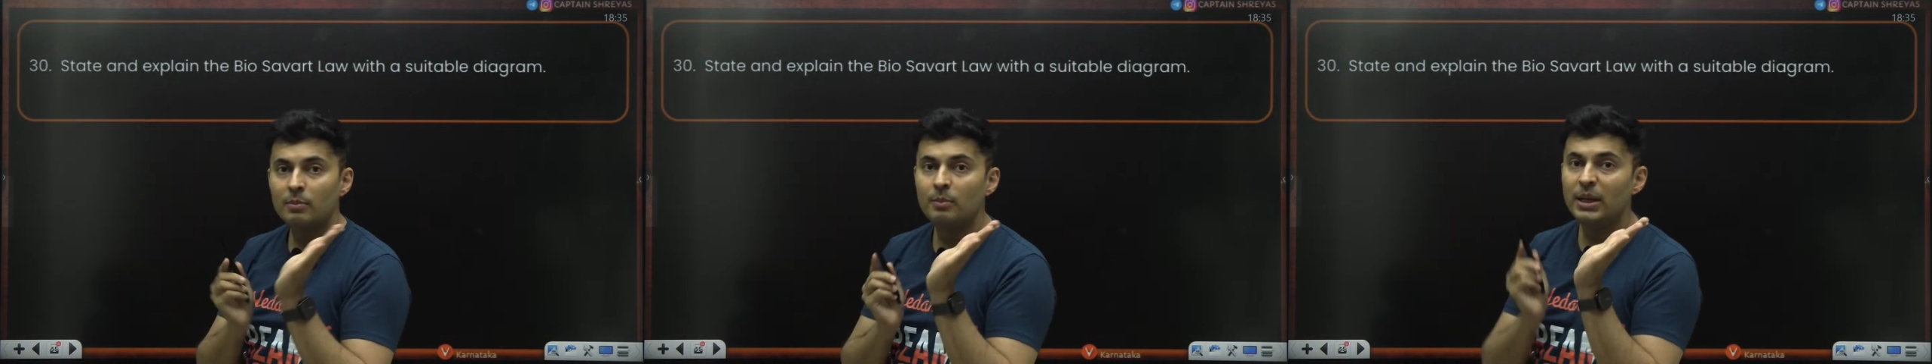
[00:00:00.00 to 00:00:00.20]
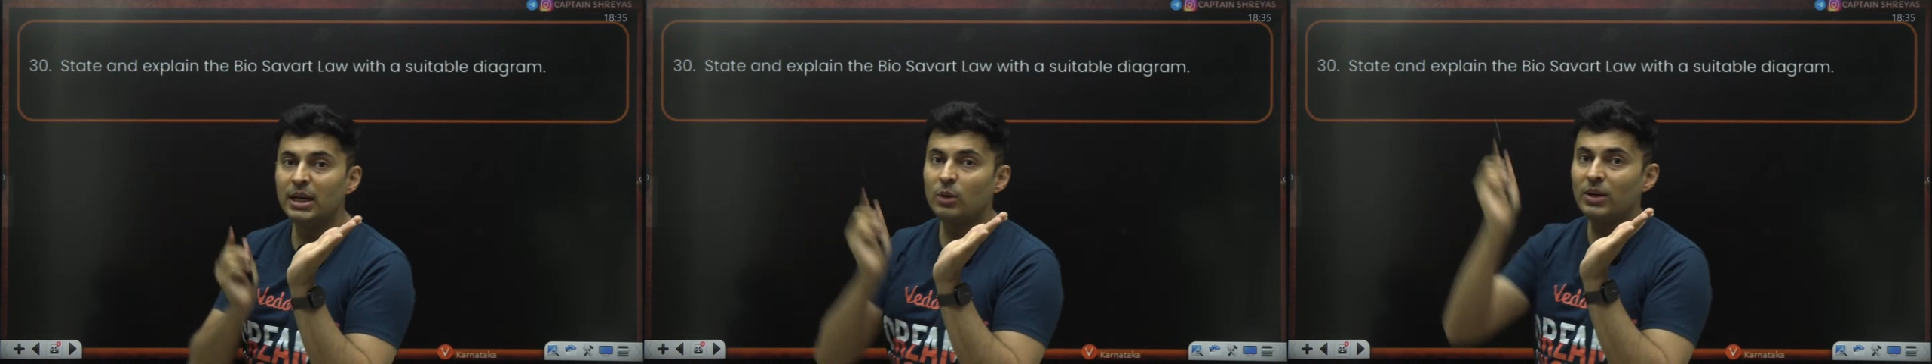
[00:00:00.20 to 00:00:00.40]

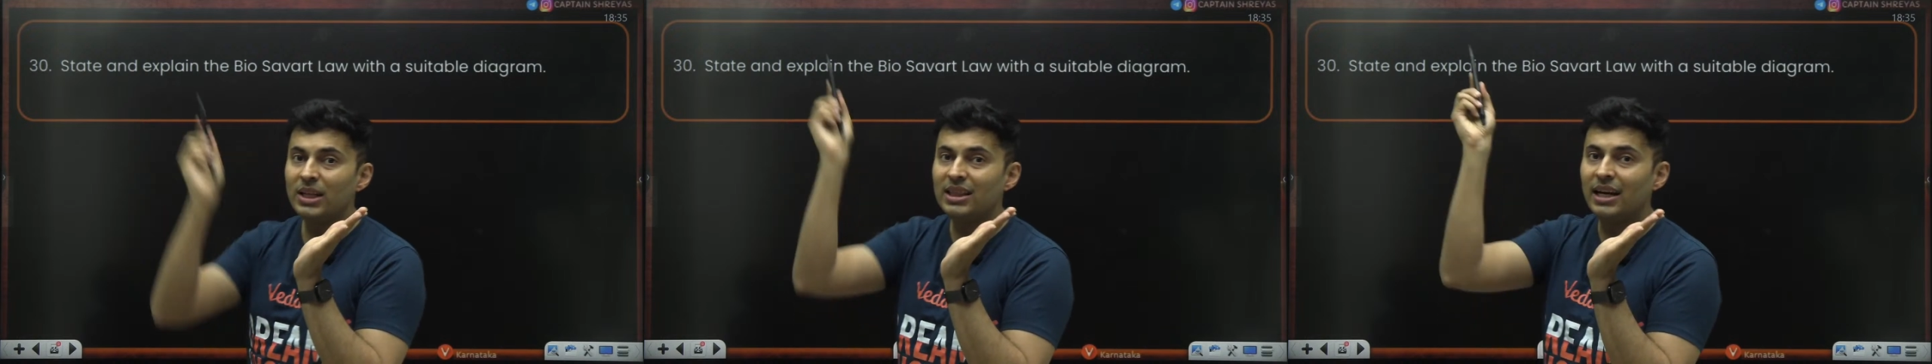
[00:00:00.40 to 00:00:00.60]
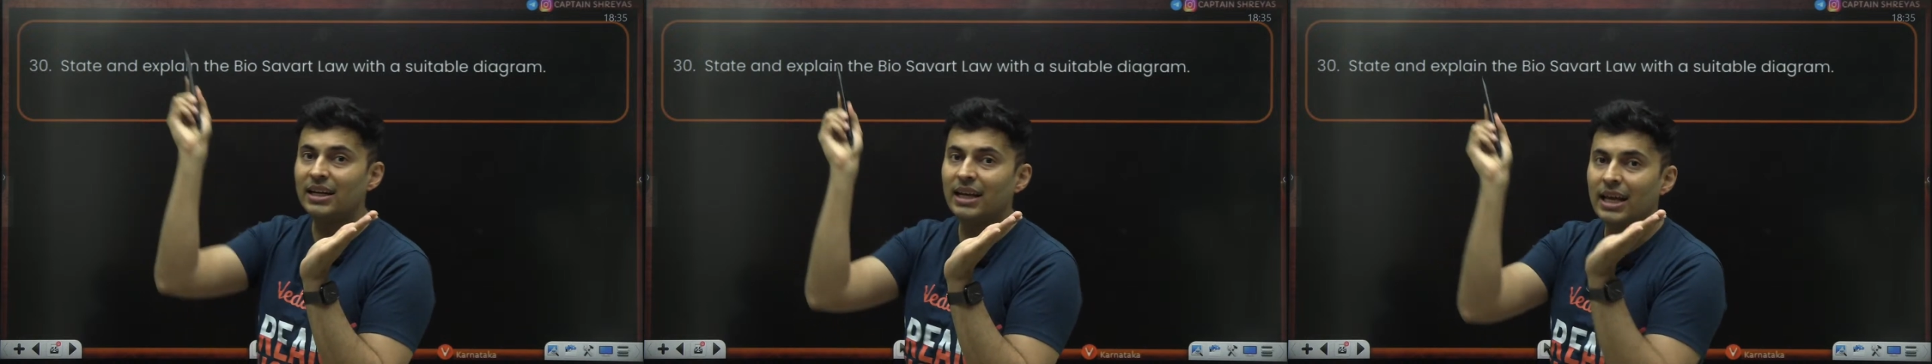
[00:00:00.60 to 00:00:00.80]
between
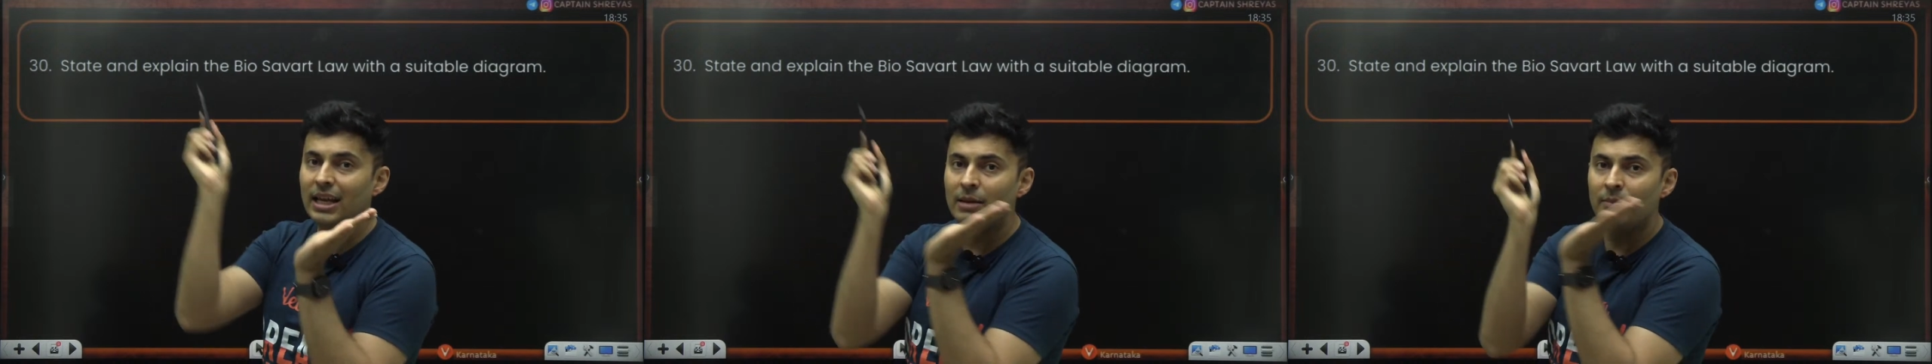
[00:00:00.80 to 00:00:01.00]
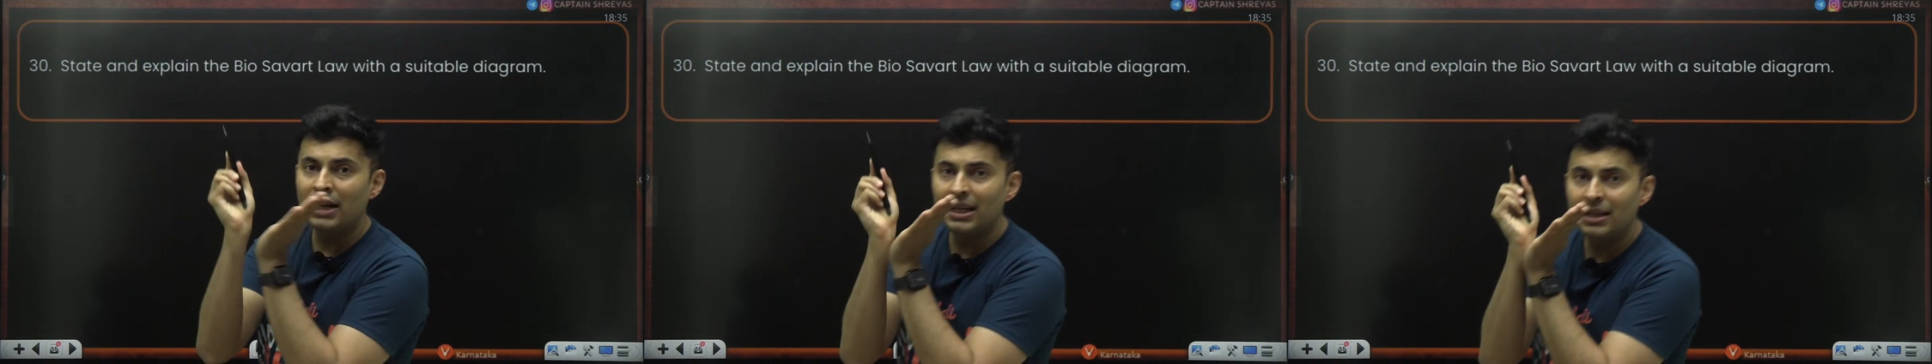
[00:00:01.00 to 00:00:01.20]
that
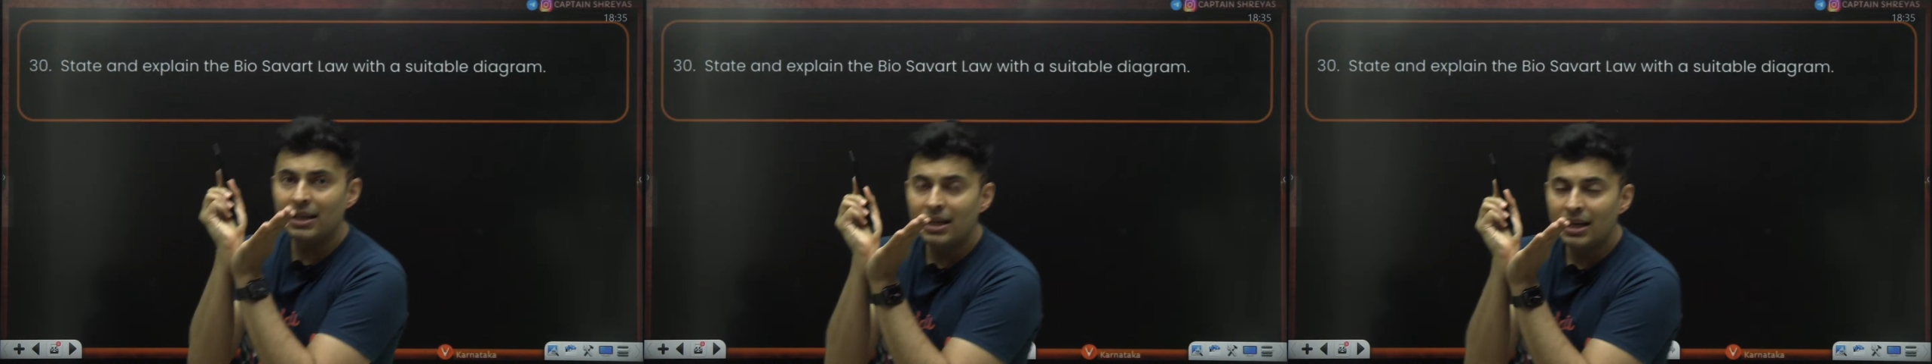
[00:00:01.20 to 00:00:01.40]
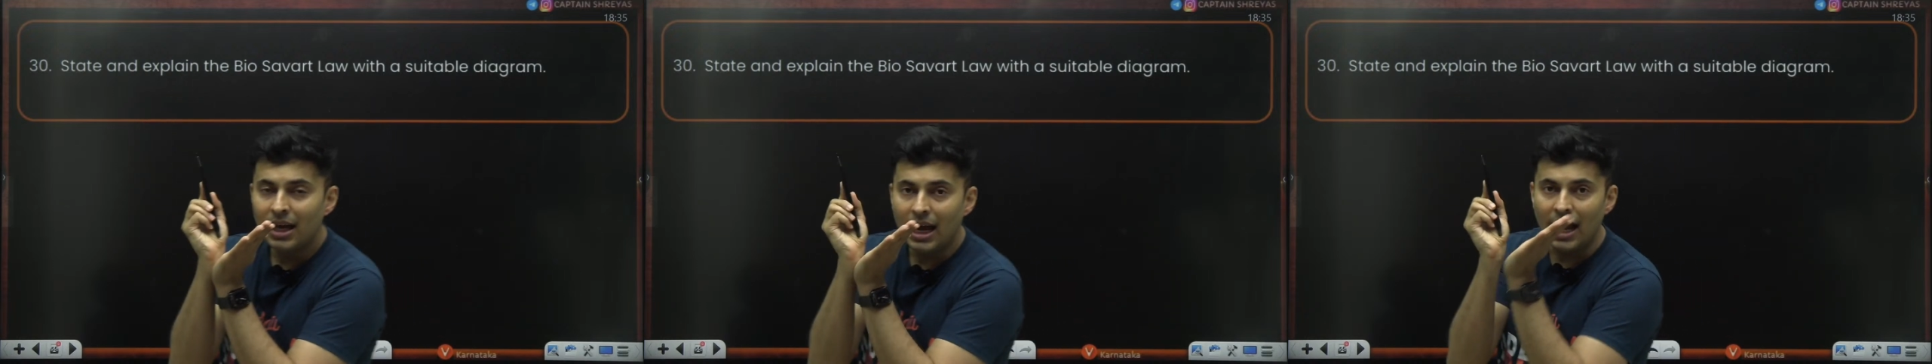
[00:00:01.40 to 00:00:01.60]
element
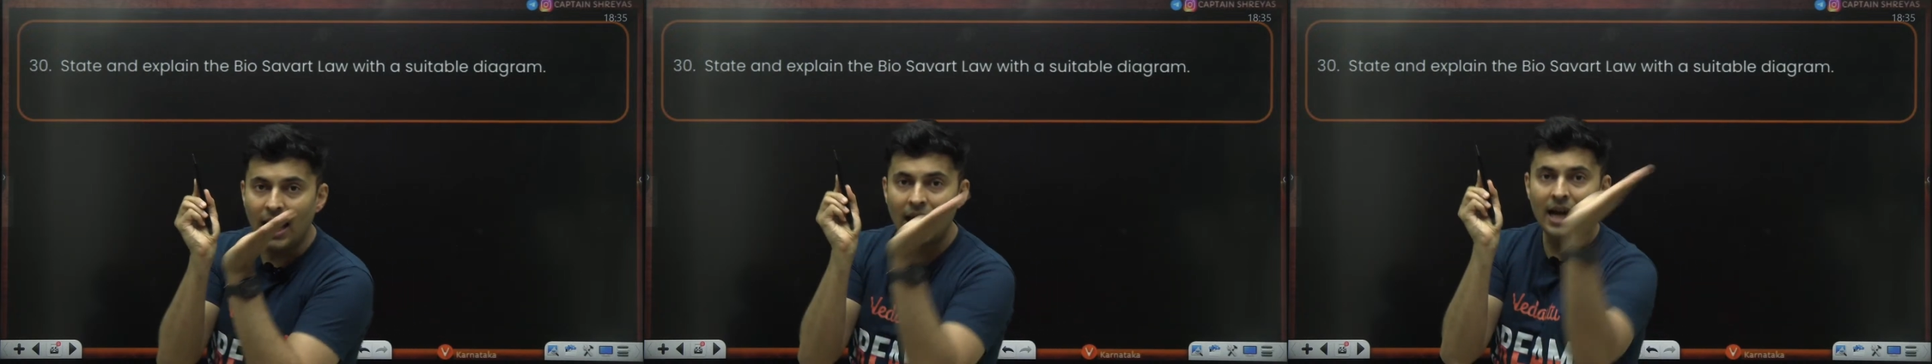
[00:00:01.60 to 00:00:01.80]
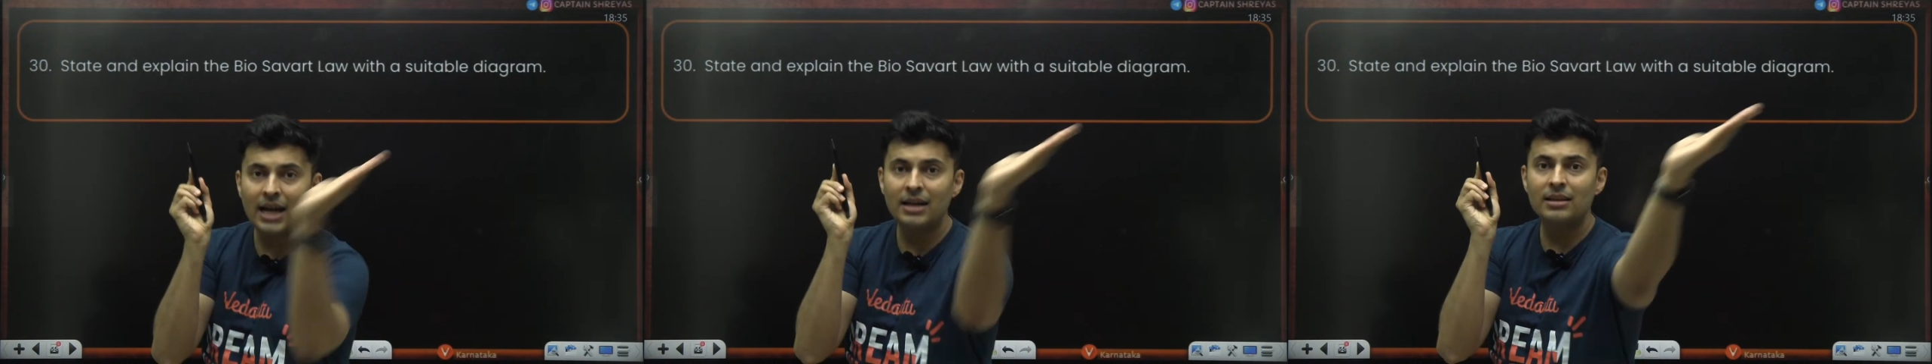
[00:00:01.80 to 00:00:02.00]

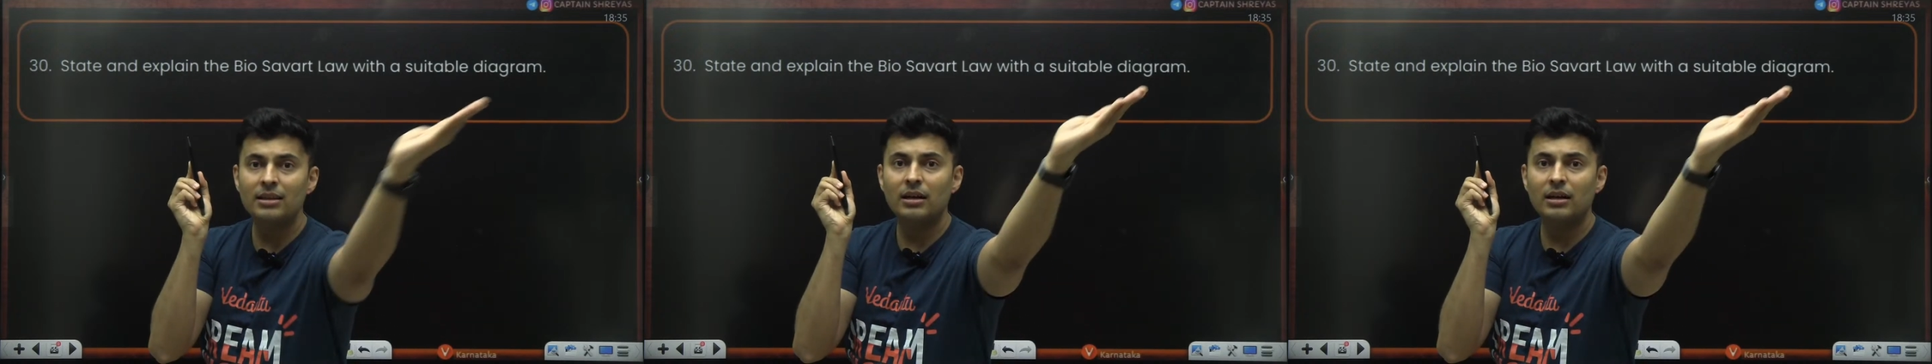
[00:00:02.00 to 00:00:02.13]
and